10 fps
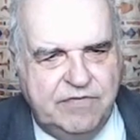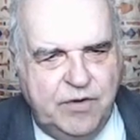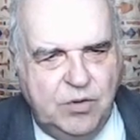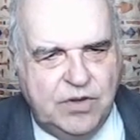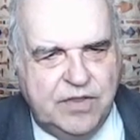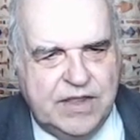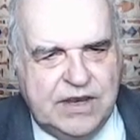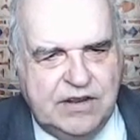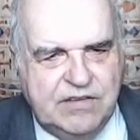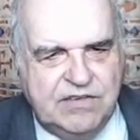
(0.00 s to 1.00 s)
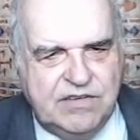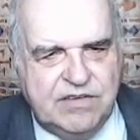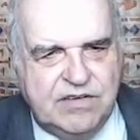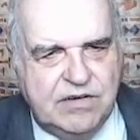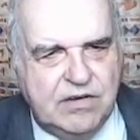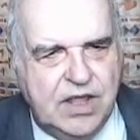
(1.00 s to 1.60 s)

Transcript: folder that is